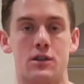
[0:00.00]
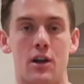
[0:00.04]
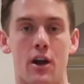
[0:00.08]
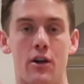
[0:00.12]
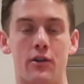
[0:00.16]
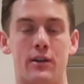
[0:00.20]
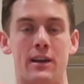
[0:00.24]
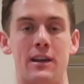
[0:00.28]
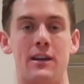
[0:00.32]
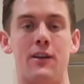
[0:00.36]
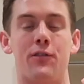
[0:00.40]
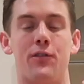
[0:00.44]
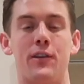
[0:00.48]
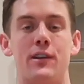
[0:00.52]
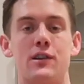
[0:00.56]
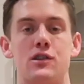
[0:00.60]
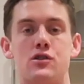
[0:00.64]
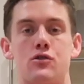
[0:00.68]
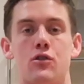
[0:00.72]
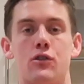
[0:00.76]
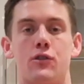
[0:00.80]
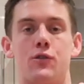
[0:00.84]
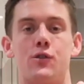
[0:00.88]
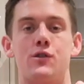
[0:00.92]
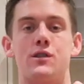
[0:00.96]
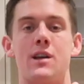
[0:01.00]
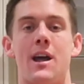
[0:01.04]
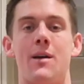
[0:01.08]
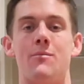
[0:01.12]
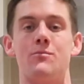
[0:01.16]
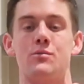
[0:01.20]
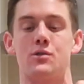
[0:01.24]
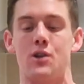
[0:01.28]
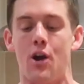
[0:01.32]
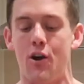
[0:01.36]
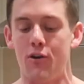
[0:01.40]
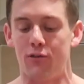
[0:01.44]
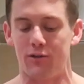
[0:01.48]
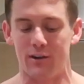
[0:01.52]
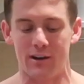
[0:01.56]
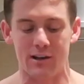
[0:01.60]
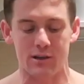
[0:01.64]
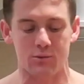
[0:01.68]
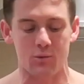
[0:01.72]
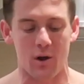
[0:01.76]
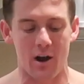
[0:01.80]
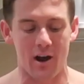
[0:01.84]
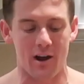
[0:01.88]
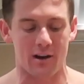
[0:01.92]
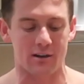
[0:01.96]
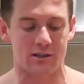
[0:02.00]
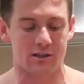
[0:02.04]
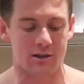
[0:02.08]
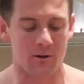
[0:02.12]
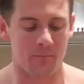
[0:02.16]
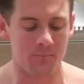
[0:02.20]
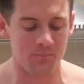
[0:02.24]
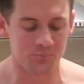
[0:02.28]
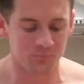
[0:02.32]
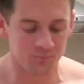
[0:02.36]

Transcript: so keep your fingers crossed for temps, hopefully this works.